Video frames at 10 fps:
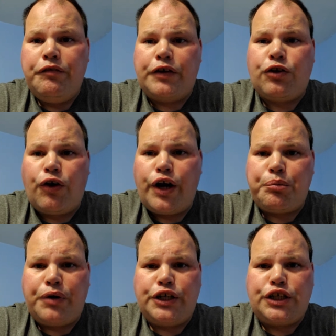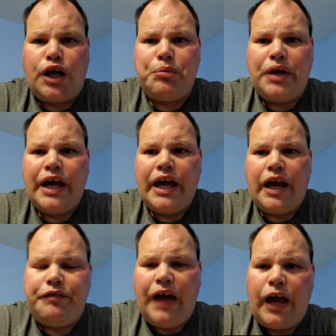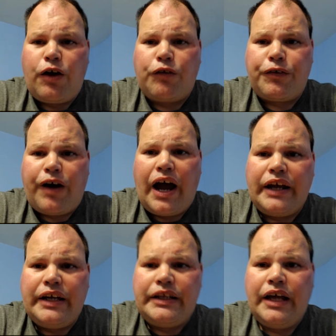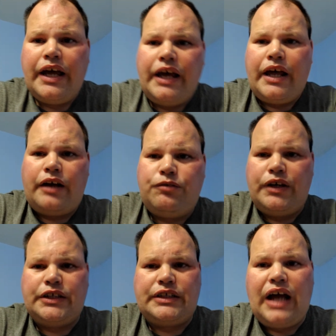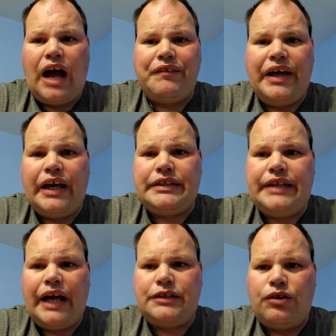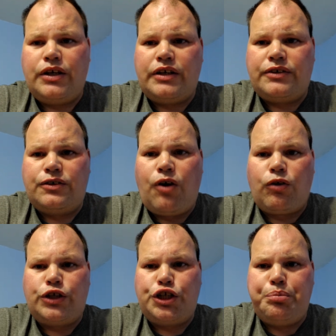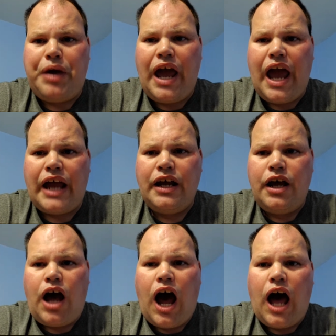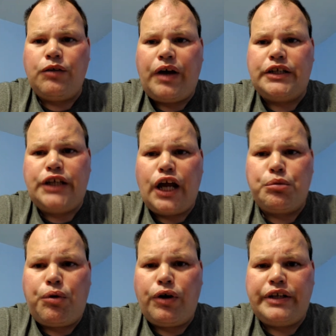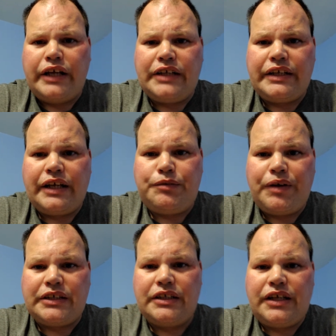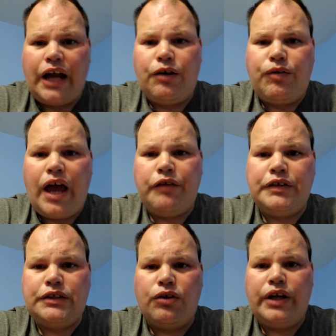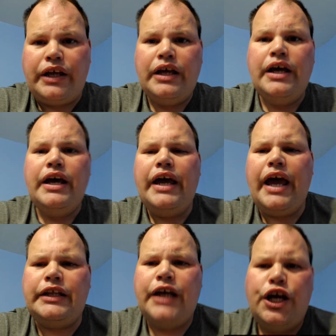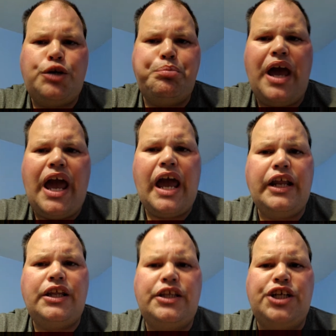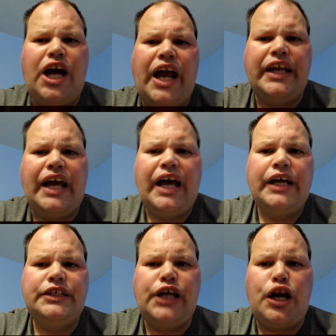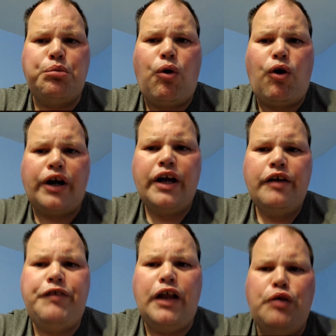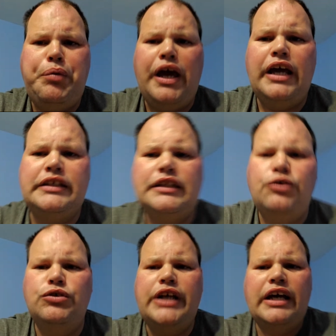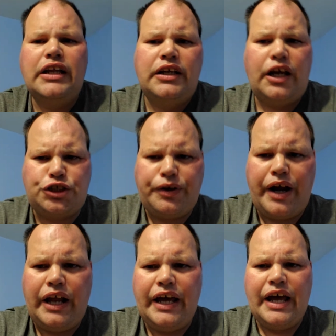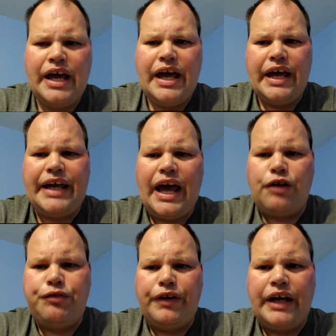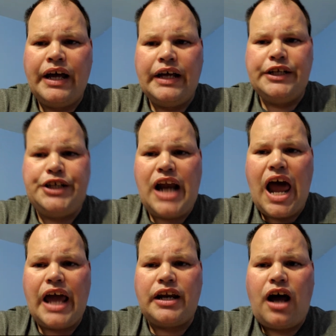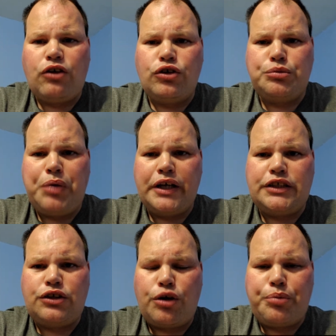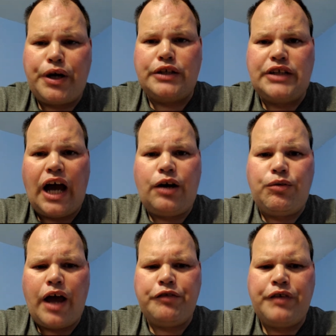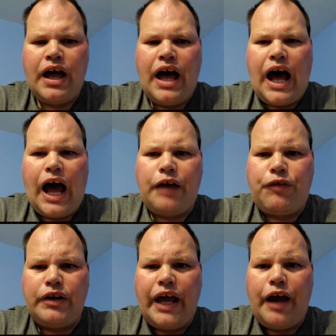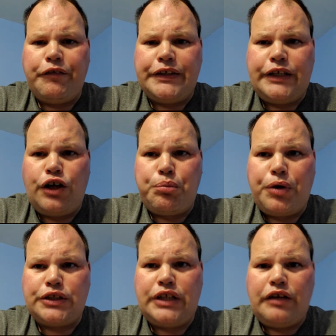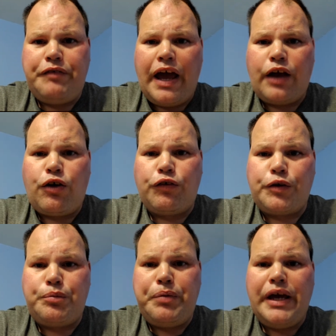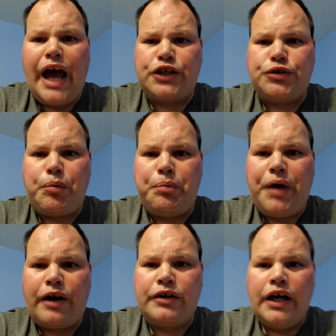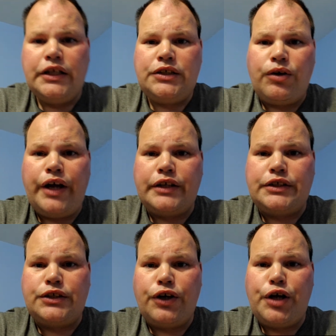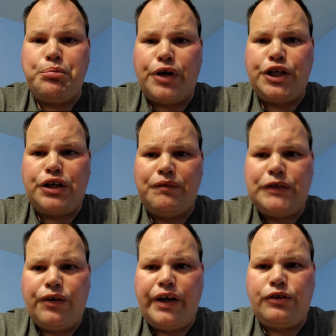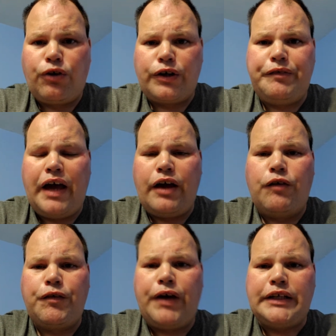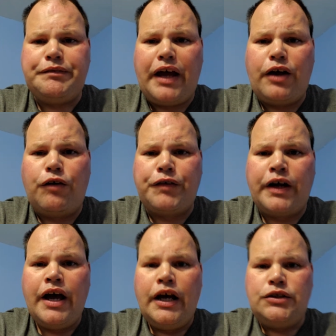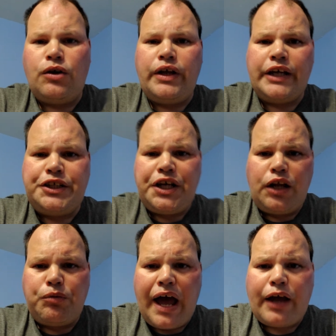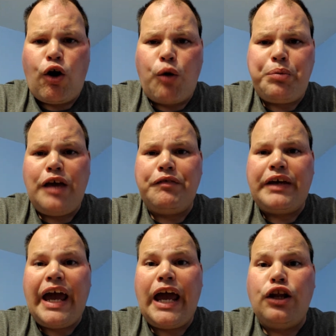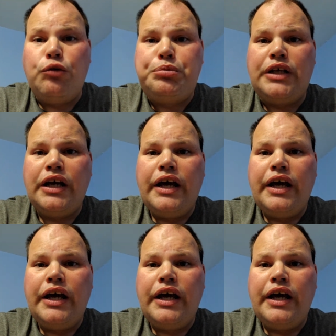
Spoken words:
Victoria, British Columbia, and Vancouver Island. And when the tsunami hits, that's going to go to Japan, all the way to Singapore, things like this, because the tidal wave is going to hit Japan, China, Singapore, Philippines, New Zealand, Australia, and California, Chile, and all those places. It's going to bring the tidal wave. I want every single person in Vancouver to be extra prepared. It's going to hit Surrey, British Columbia. It's going to hit North Vancouver, West Vancouver. It's going to hit Chilliwack, Hope, even Kamloops.